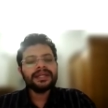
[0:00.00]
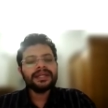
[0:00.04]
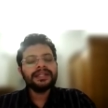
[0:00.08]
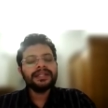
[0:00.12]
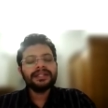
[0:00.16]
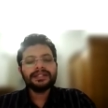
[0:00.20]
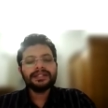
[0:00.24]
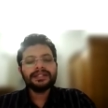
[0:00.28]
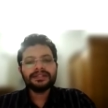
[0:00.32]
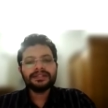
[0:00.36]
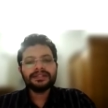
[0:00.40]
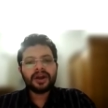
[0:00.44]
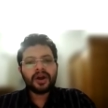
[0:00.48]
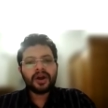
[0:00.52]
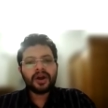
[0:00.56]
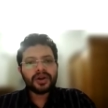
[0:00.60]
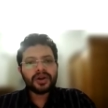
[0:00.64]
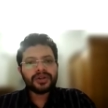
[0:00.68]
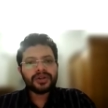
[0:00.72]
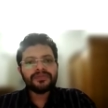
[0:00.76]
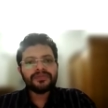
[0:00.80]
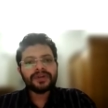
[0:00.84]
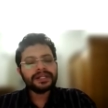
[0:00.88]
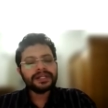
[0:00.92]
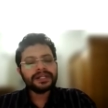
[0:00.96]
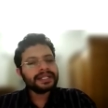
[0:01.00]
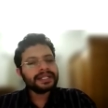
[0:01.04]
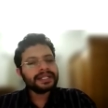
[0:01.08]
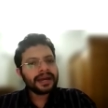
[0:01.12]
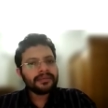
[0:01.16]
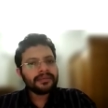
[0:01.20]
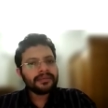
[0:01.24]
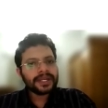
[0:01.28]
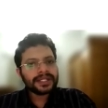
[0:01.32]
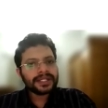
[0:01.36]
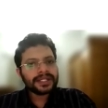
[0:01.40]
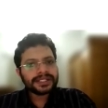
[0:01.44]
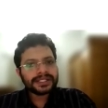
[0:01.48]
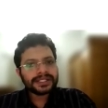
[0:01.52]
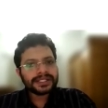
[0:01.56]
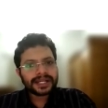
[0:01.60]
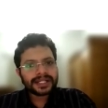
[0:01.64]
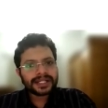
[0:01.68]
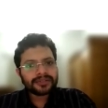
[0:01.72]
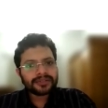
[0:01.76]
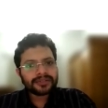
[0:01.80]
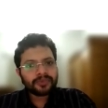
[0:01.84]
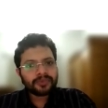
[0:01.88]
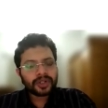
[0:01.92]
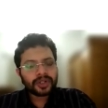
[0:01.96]
There is a lot of contamination that
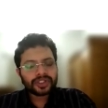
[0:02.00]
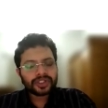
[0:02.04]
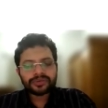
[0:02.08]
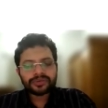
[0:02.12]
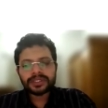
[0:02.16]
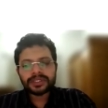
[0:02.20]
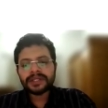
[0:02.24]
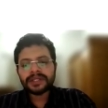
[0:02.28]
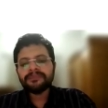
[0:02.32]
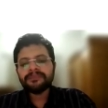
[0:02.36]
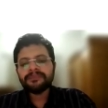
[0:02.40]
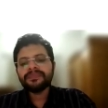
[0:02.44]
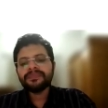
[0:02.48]
is possible.